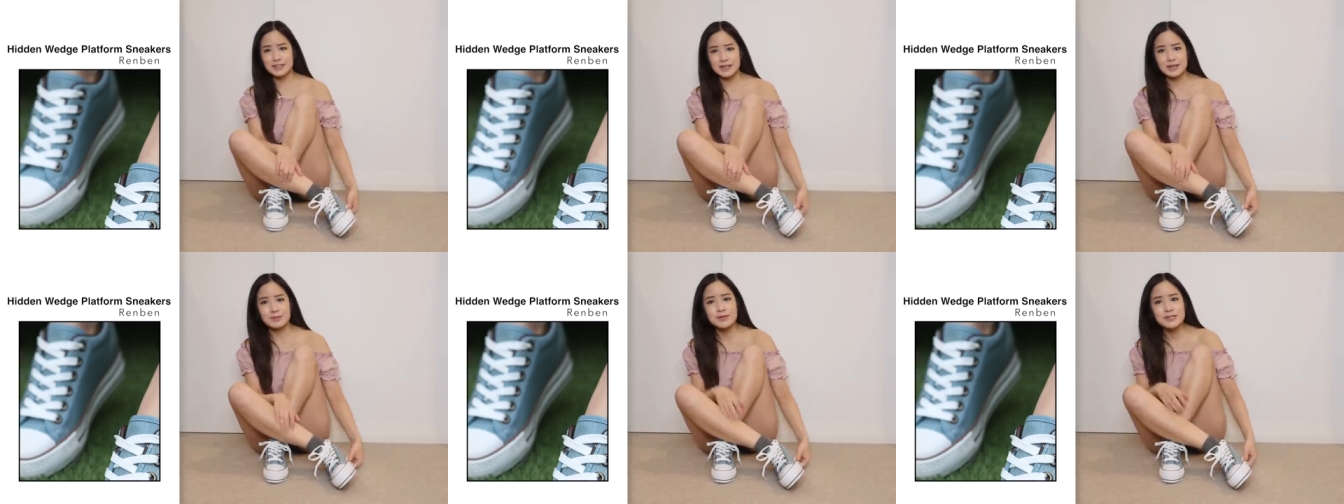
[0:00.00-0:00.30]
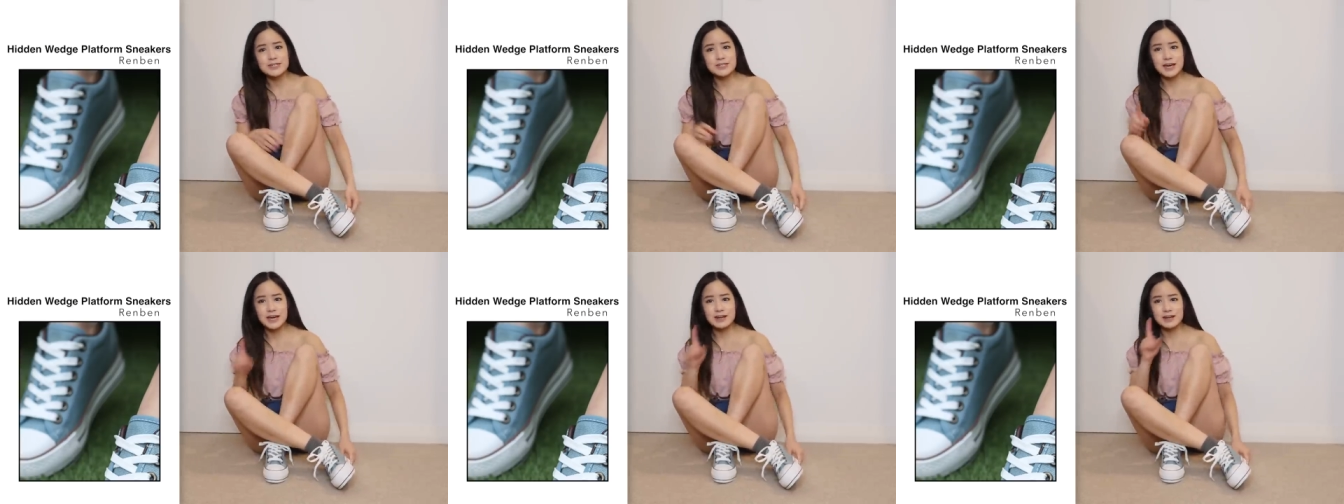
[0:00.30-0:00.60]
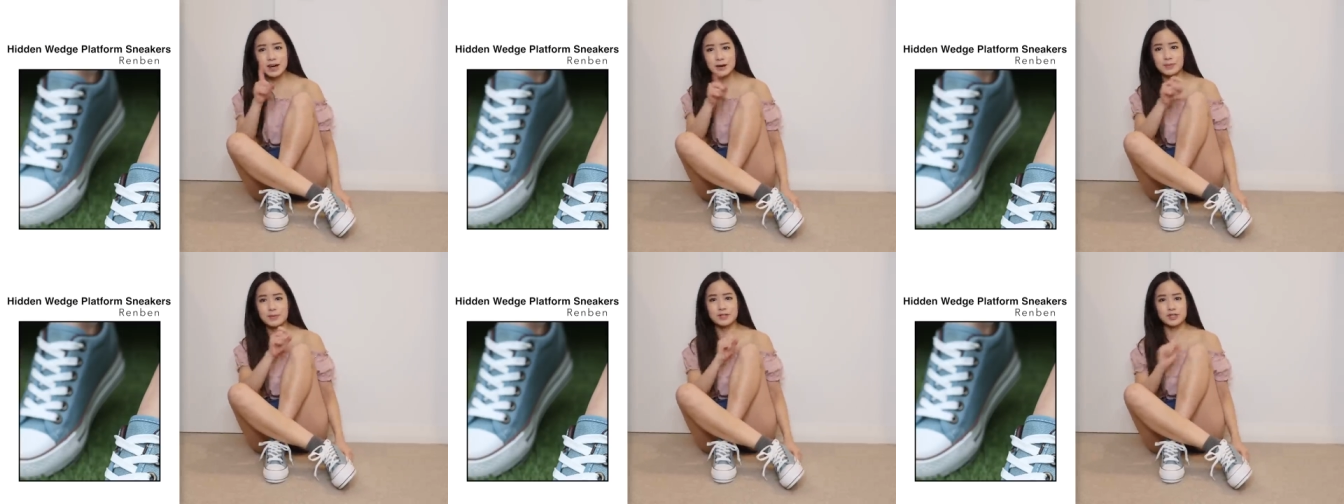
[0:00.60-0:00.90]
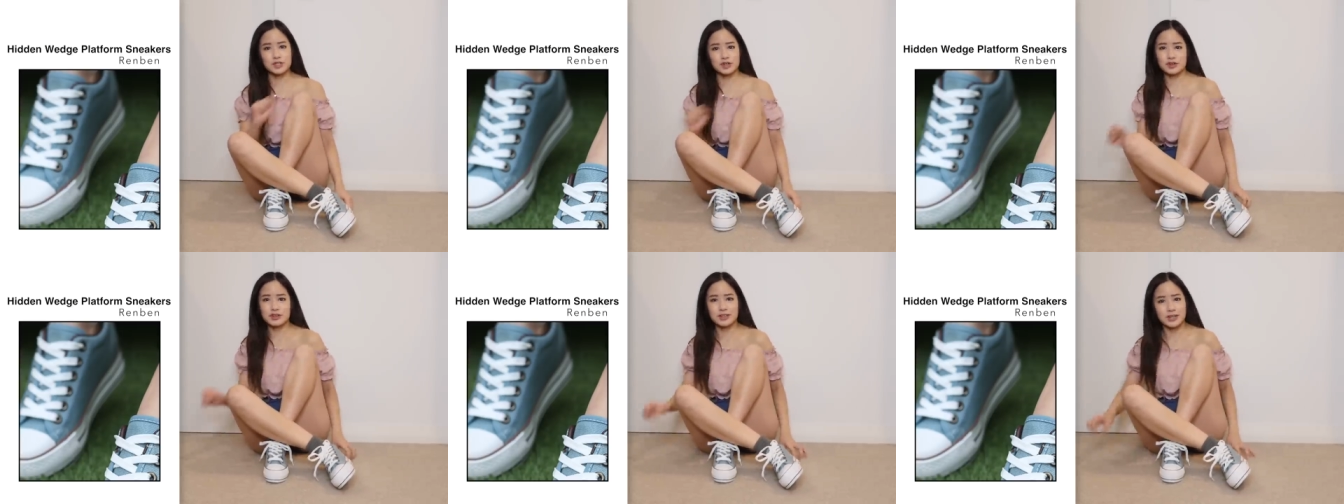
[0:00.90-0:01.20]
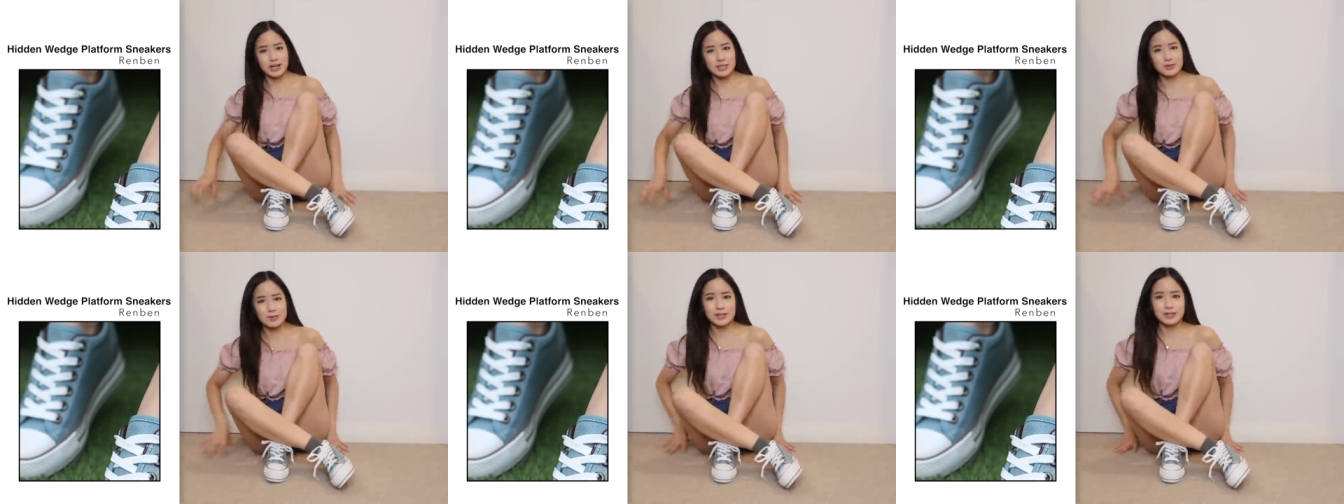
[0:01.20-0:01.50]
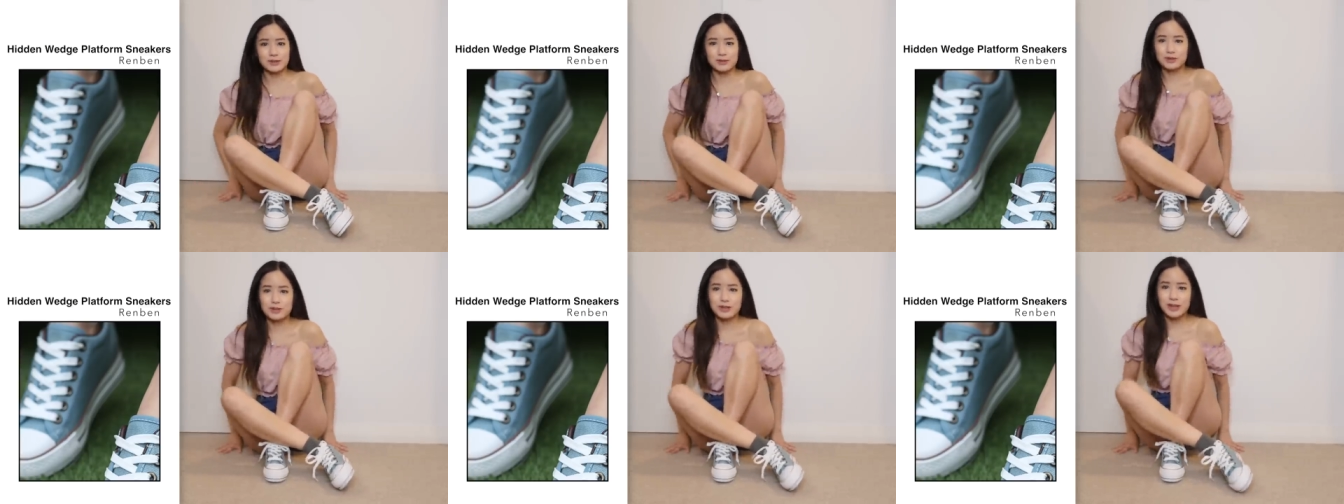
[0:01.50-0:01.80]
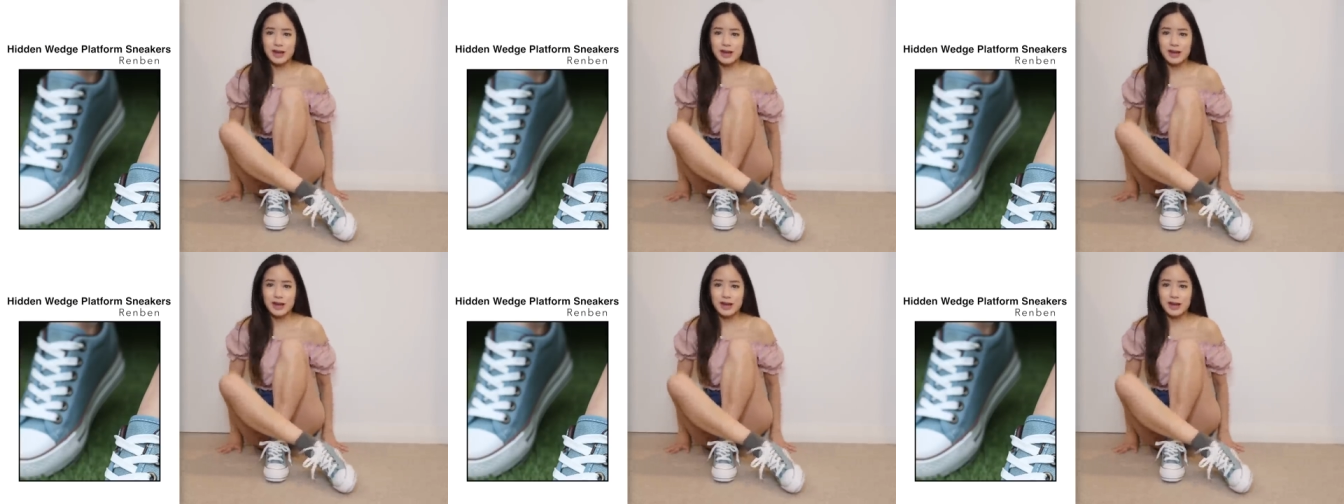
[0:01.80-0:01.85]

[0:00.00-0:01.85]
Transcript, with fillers: Let me stand up and show you guys what they look